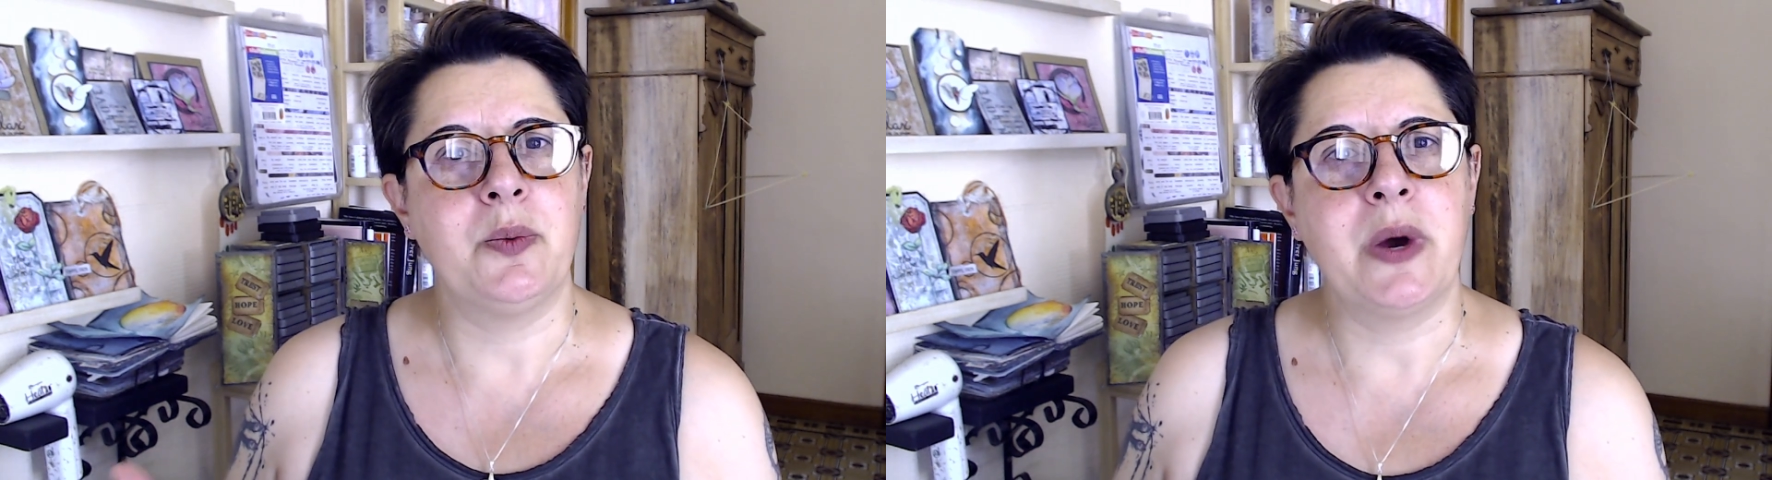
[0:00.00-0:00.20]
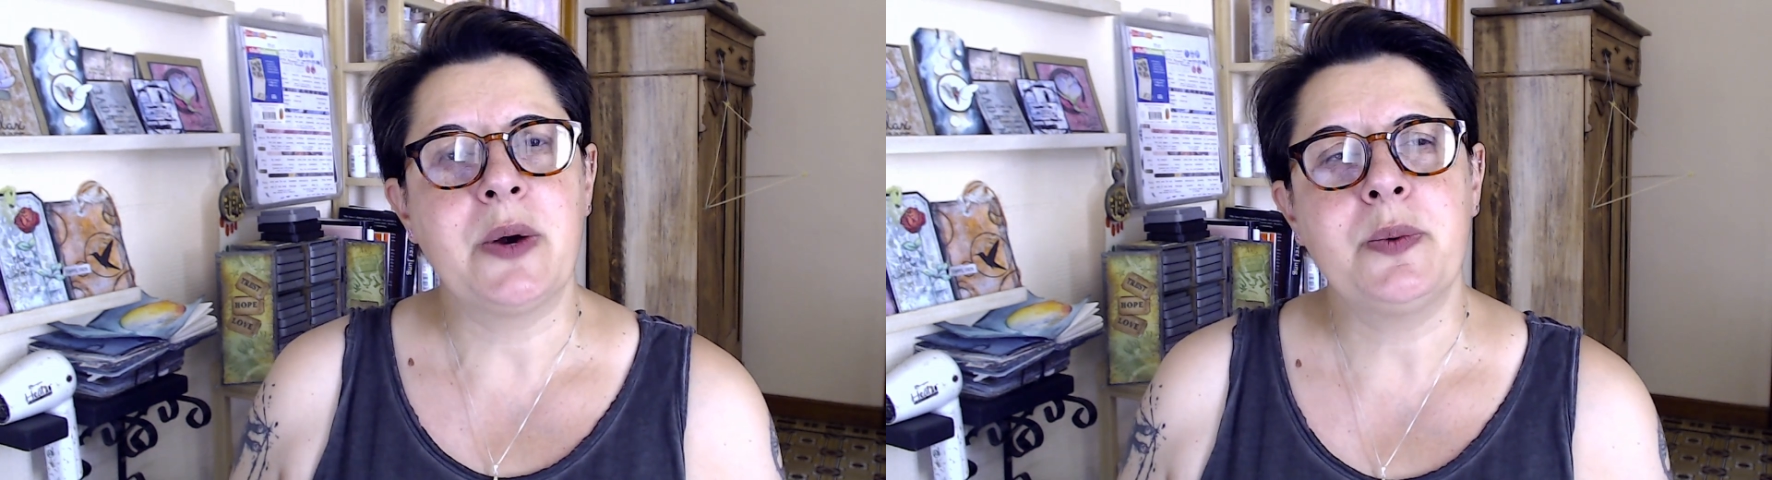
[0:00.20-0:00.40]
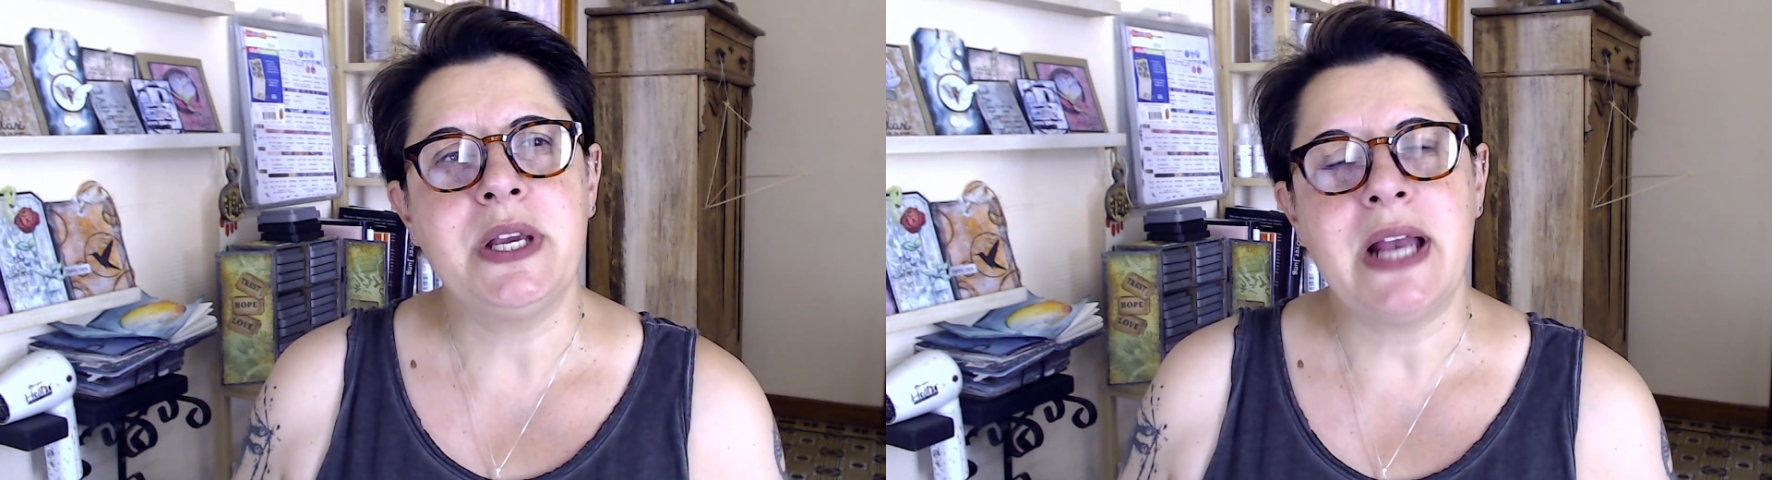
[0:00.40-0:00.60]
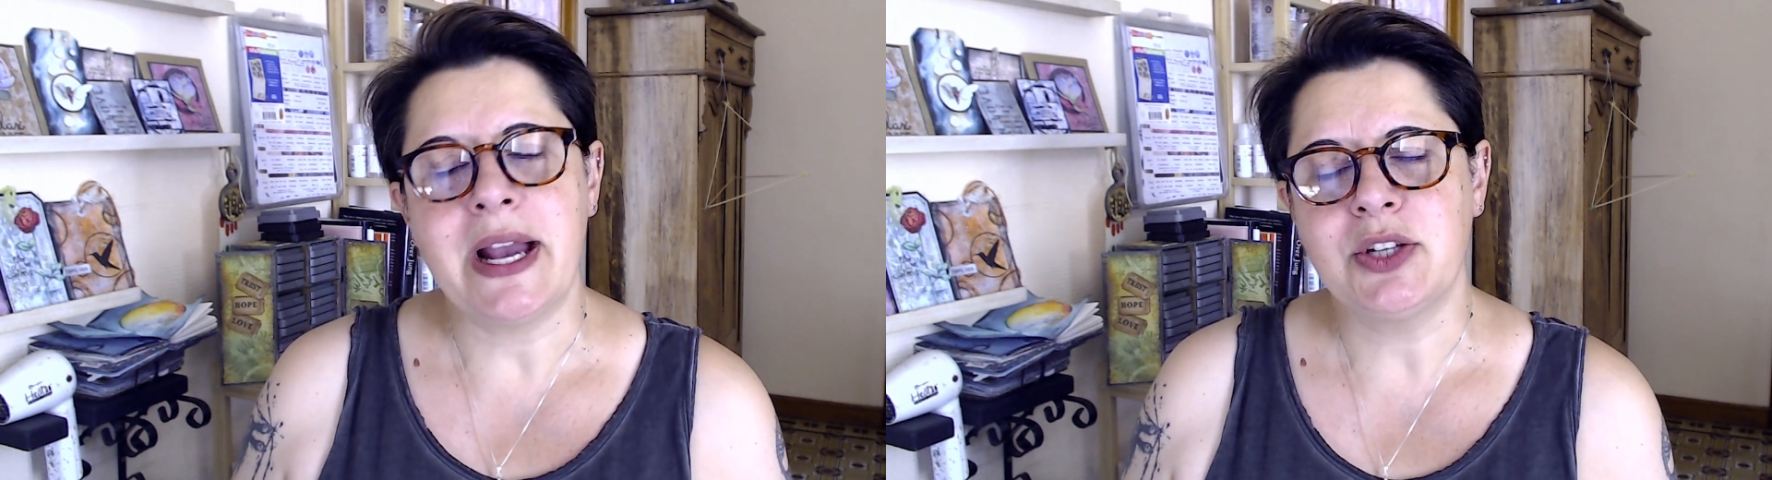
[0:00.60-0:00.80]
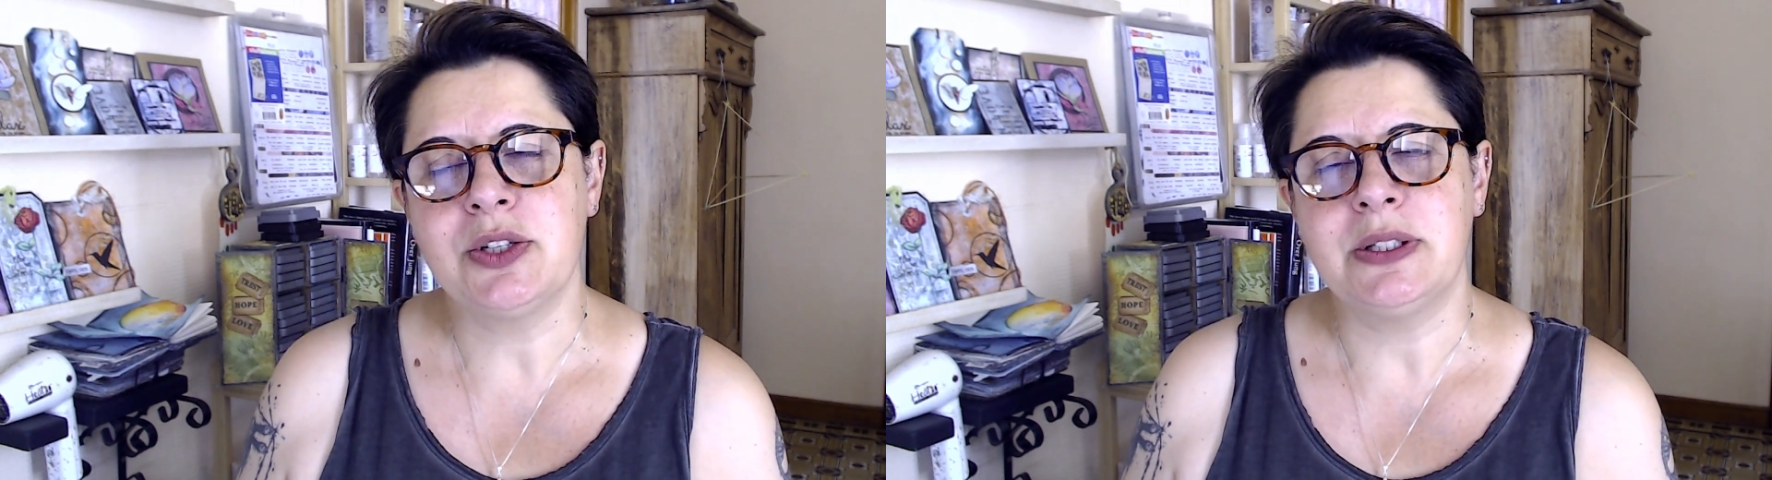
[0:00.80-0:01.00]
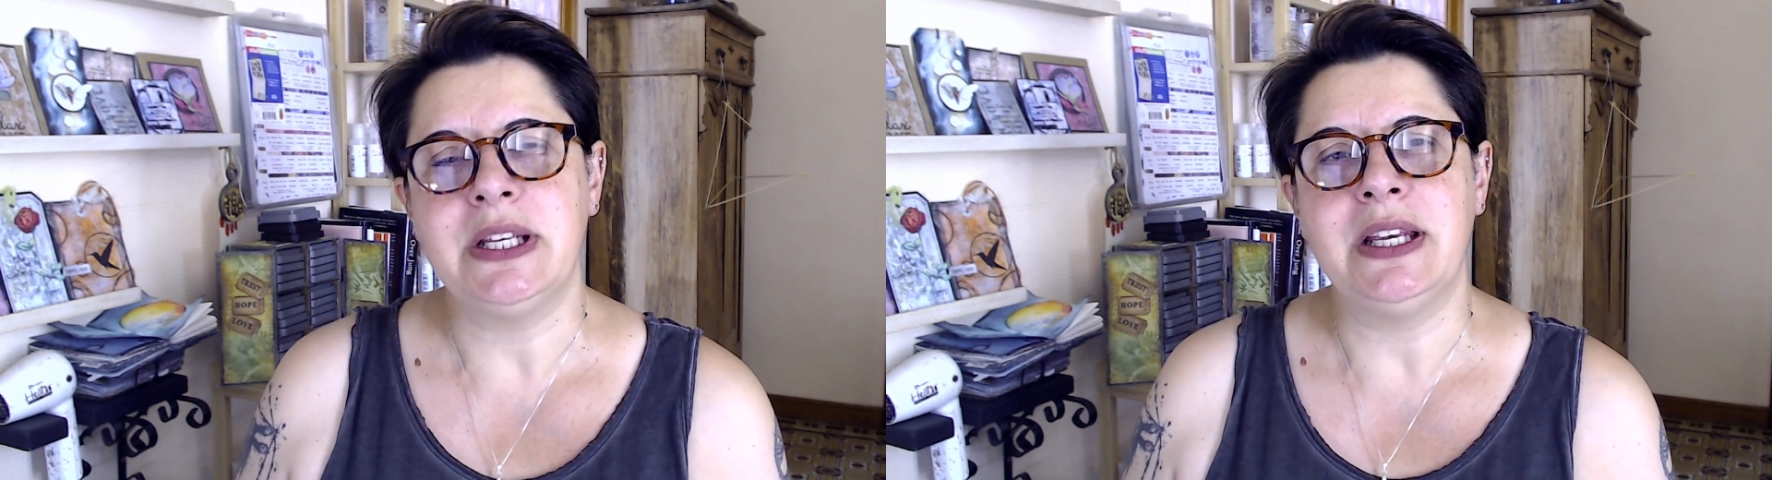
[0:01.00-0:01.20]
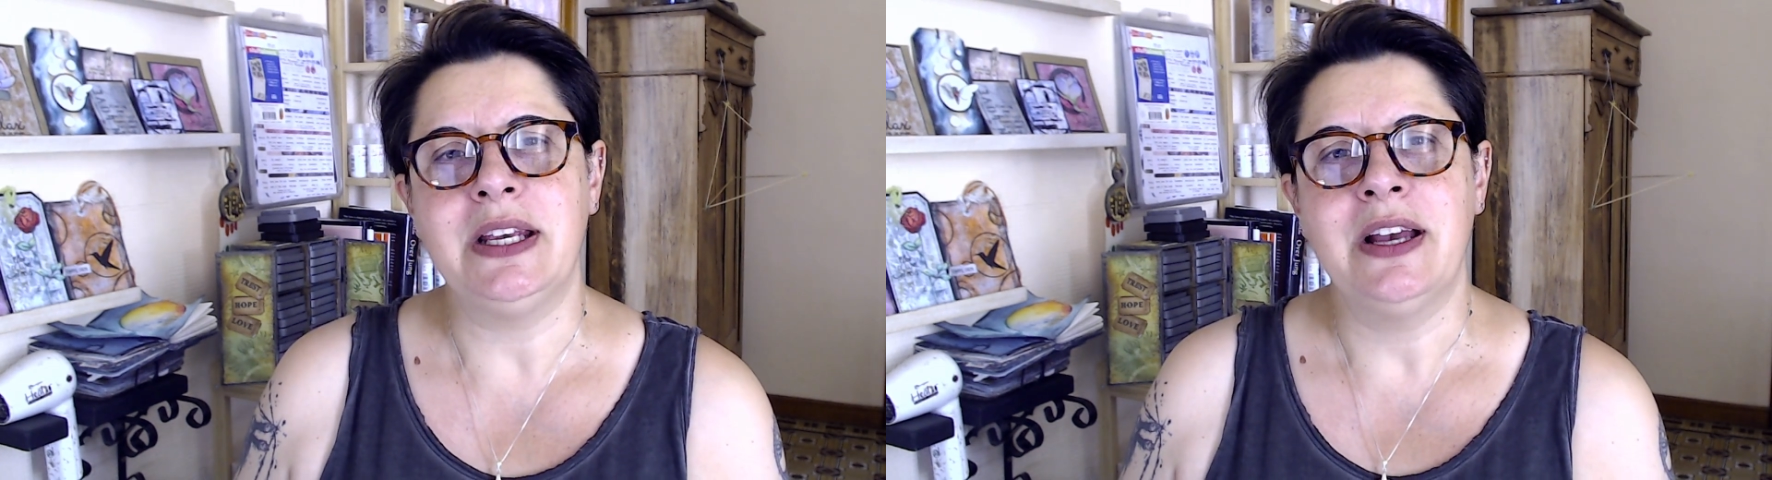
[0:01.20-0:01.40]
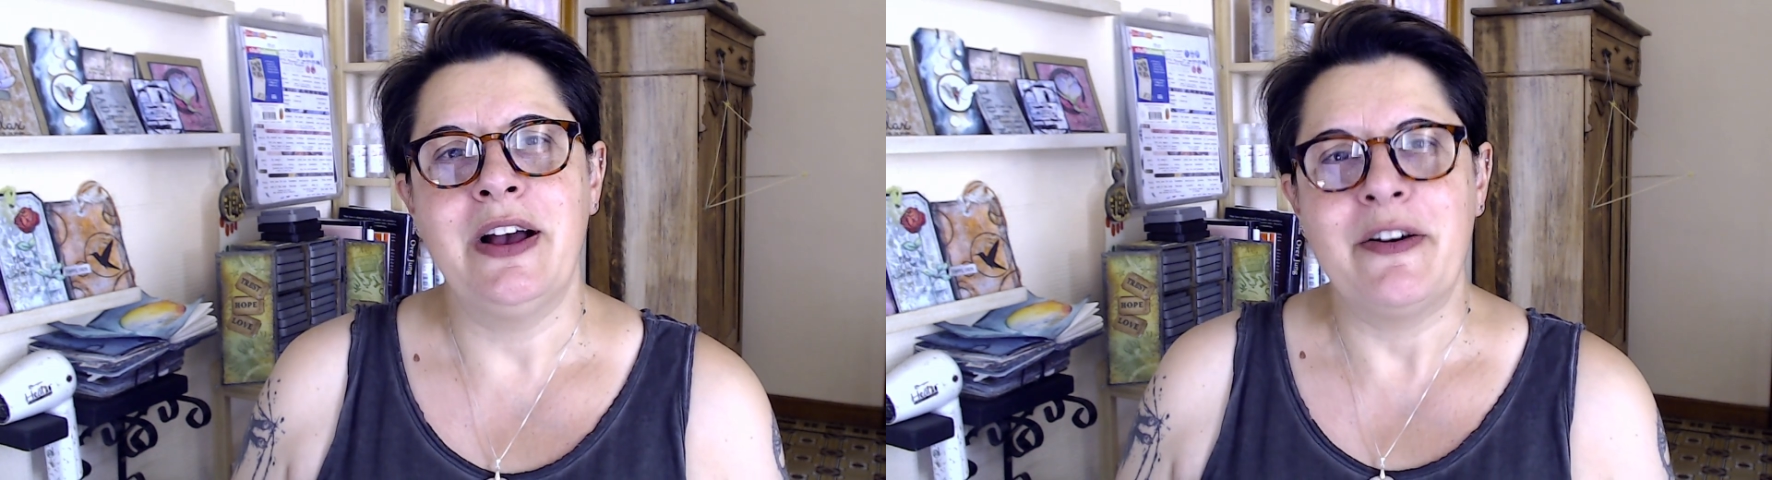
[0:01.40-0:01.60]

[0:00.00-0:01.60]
where we actually